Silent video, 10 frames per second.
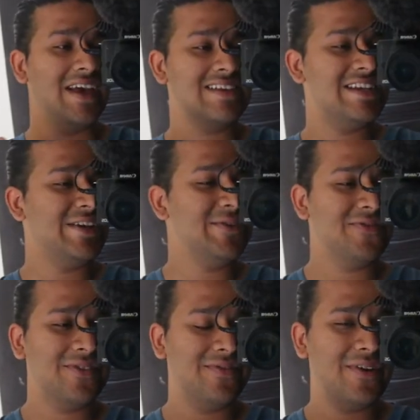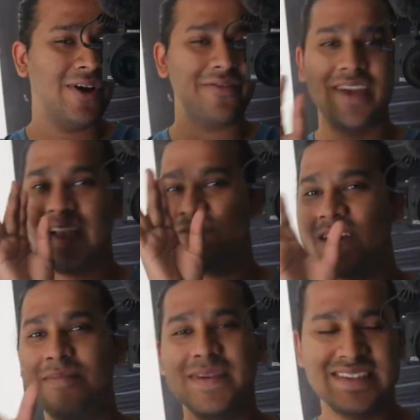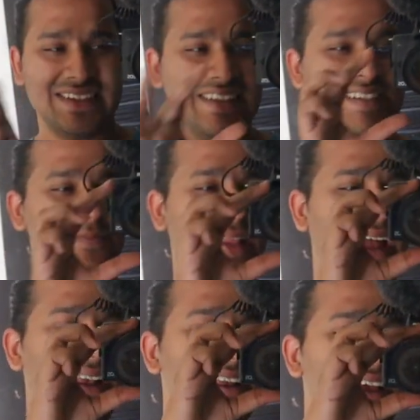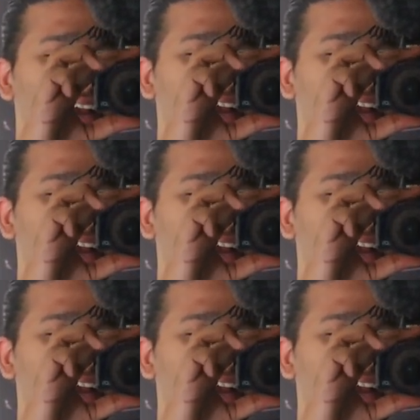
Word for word: yeah, stay tuned for the vlog. We have amazing things planned.